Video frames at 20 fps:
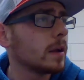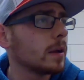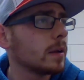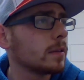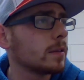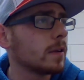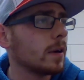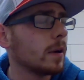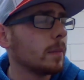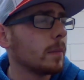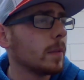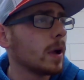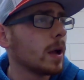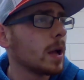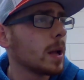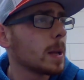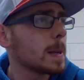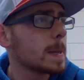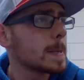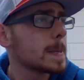Tim.
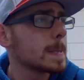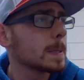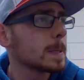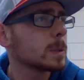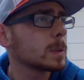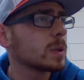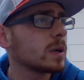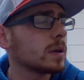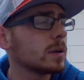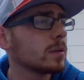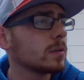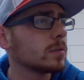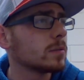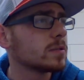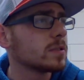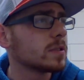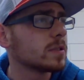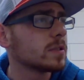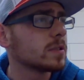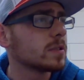How you doing,
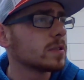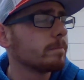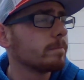Tim?